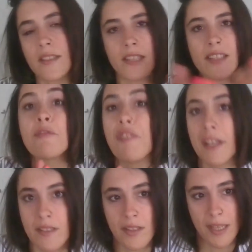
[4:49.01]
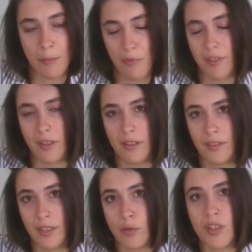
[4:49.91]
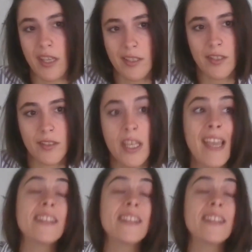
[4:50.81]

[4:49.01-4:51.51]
doesn't fit some of the use cases